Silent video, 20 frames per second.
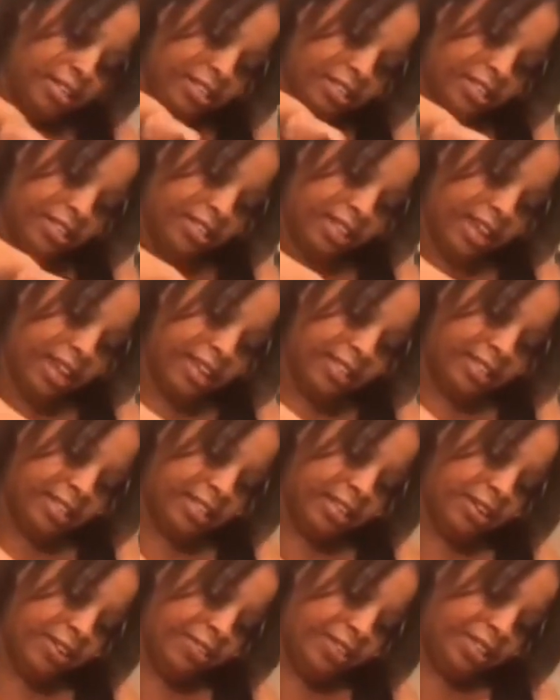just icing
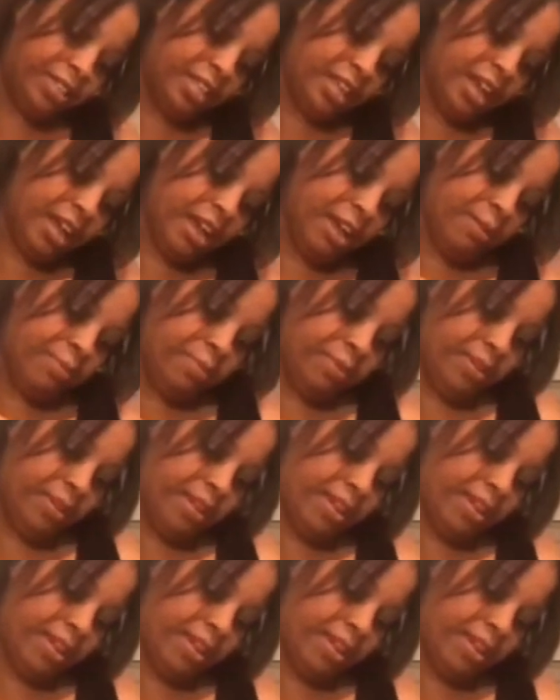on the top,